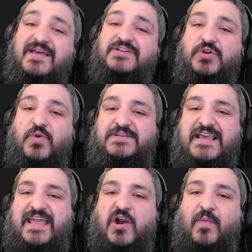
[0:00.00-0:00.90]
So you
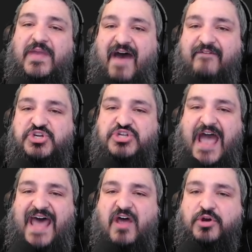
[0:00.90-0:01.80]
see here we have a
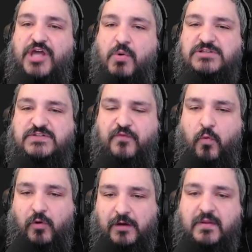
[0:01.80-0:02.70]
shadow ghost
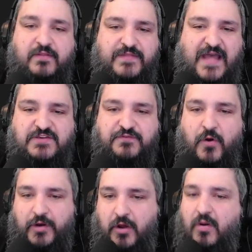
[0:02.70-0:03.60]
form, that's a
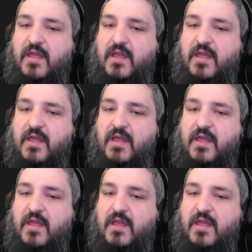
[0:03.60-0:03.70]
photo.